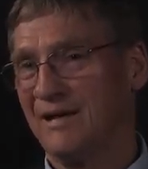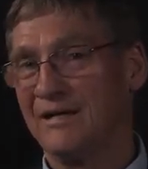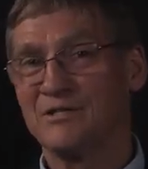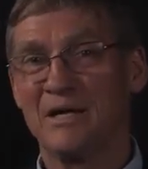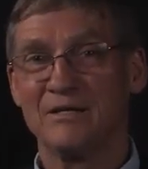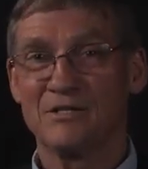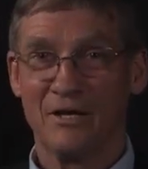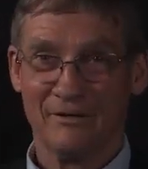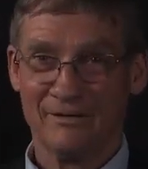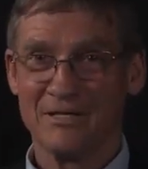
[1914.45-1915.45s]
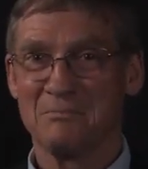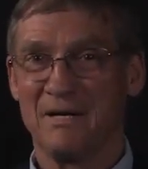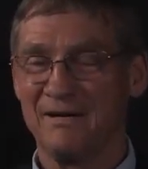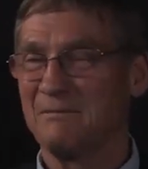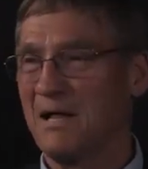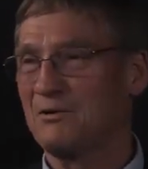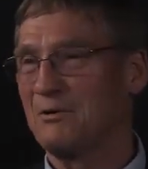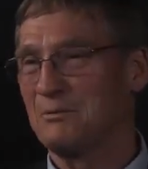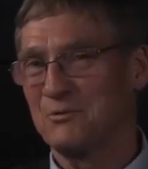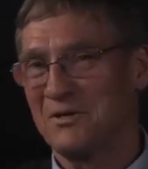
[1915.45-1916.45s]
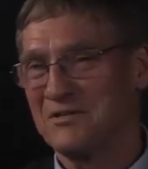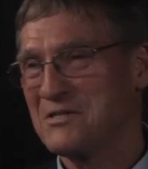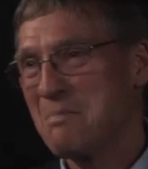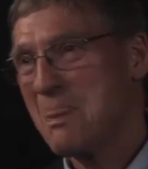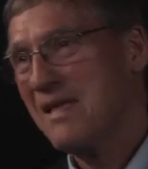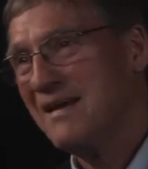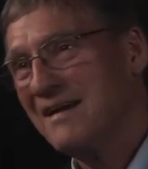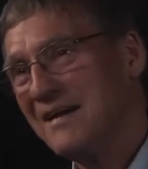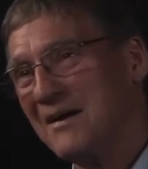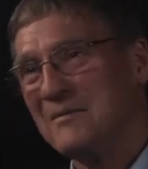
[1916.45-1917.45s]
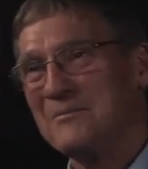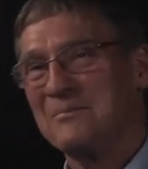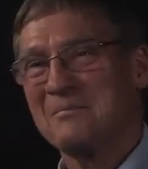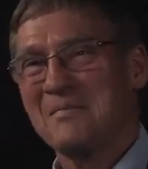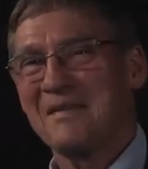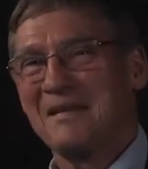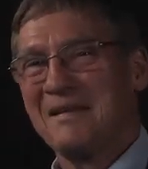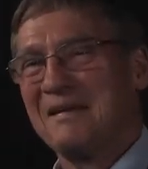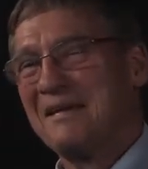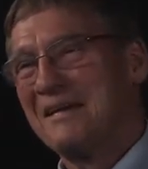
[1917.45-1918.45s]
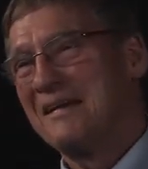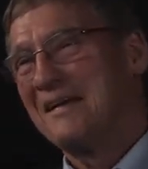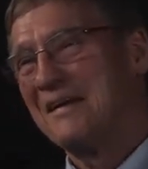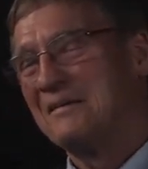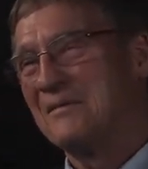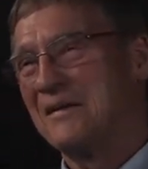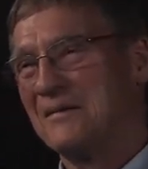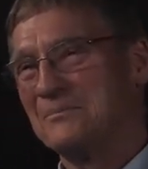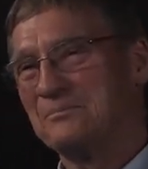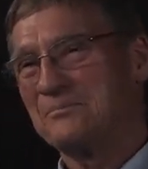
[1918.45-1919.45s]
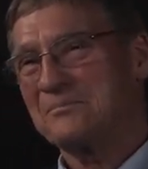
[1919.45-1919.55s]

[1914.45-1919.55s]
I'd say, say other things, but I'll go over rears. Um, and um,